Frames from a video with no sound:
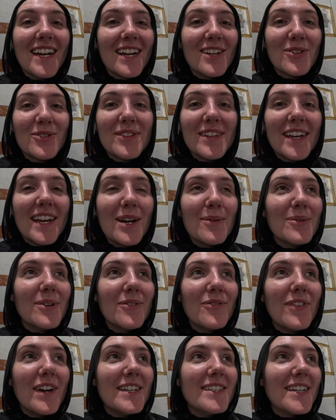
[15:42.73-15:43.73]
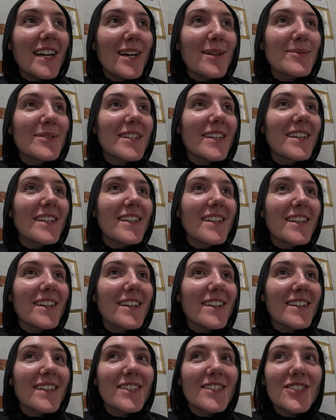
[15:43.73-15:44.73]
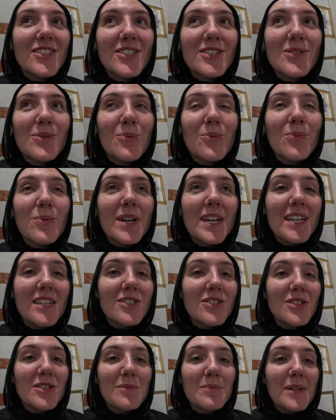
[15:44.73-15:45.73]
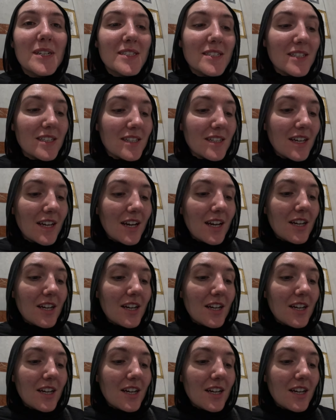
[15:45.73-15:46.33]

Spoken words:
don't think I will find Hamza in here. It's just way too busy.